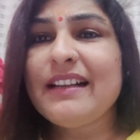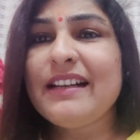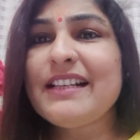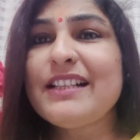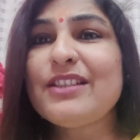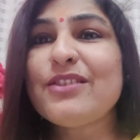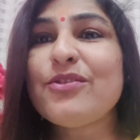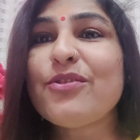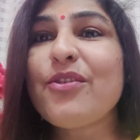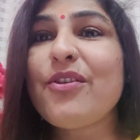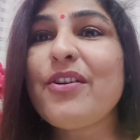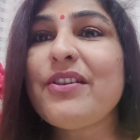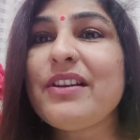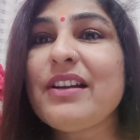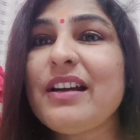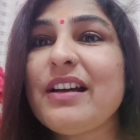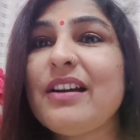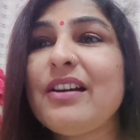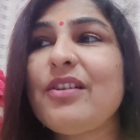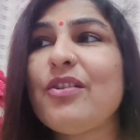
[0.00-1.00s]
It's
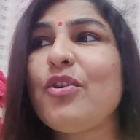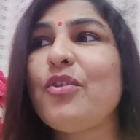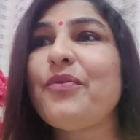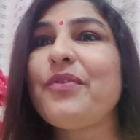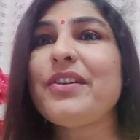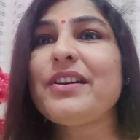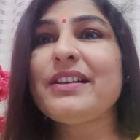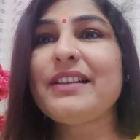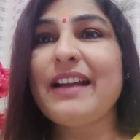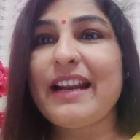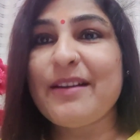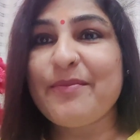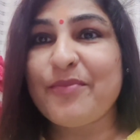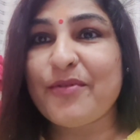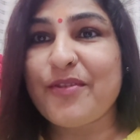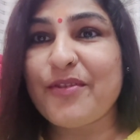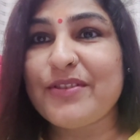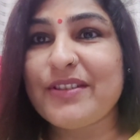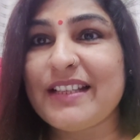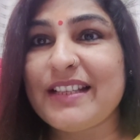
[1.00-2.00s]
not a overnight
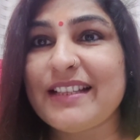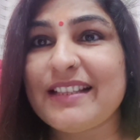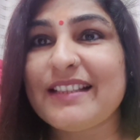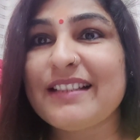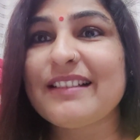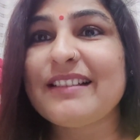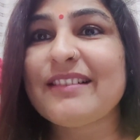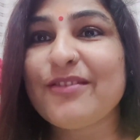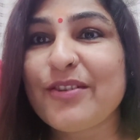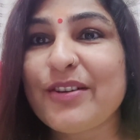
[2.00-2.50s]
process.